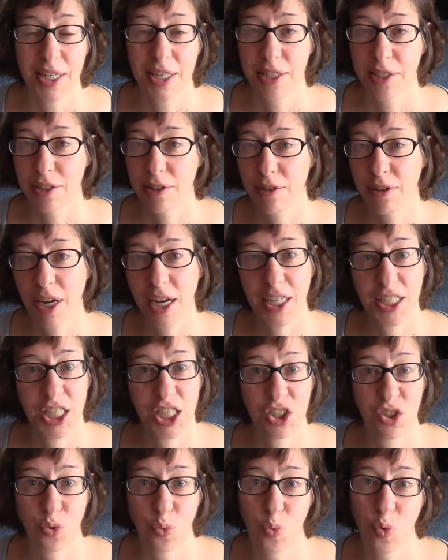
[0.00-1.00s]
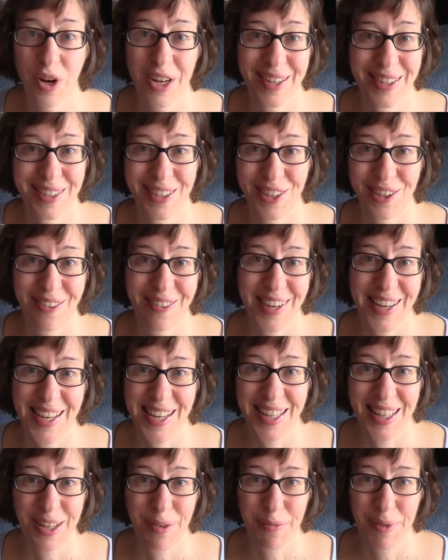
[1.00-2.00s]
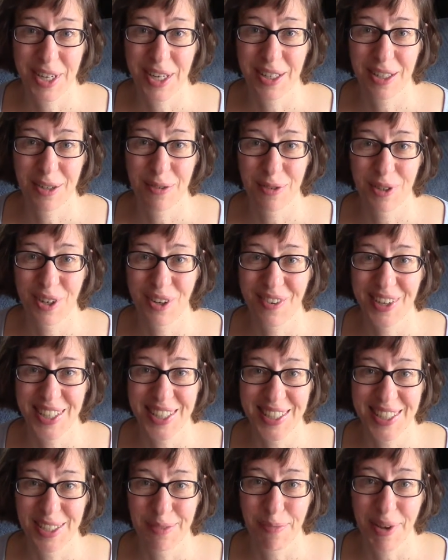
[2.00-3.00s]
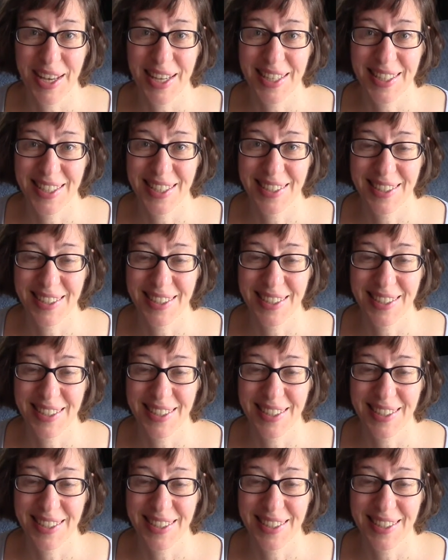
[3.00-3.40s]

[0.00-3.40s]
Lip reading: so not just one tree in the middle of a green space.